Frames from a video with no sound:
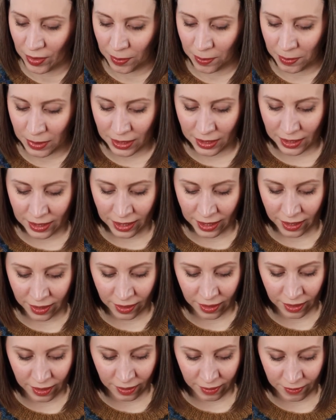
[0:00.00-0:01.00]
But yeah,
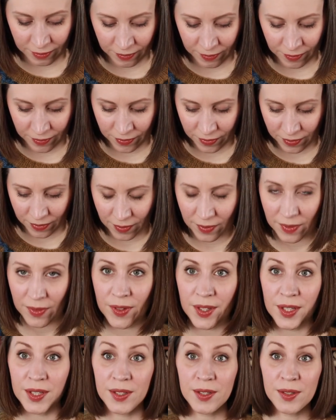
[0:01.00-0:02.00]

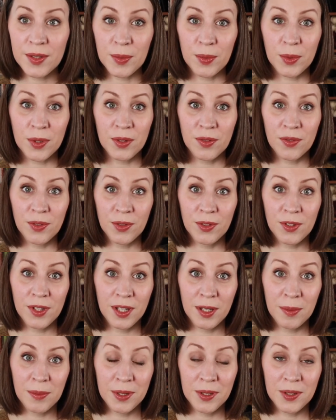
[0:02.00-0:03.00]
this is a wonderful
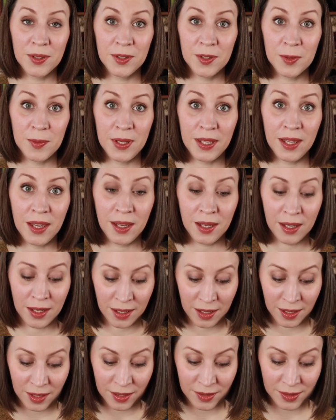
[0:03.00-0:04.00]
thing about
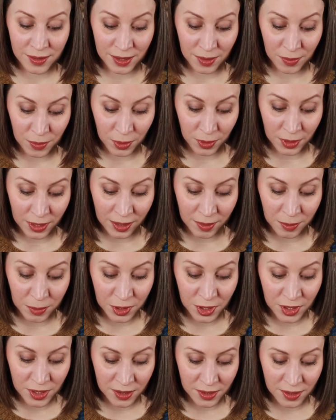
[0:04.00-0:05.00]
speaking several
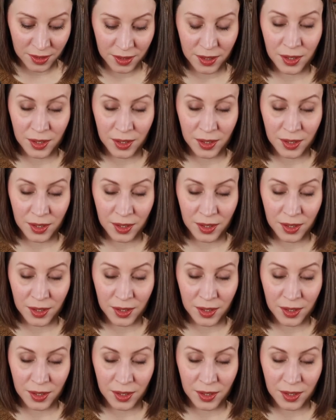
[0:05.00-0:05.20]
languages.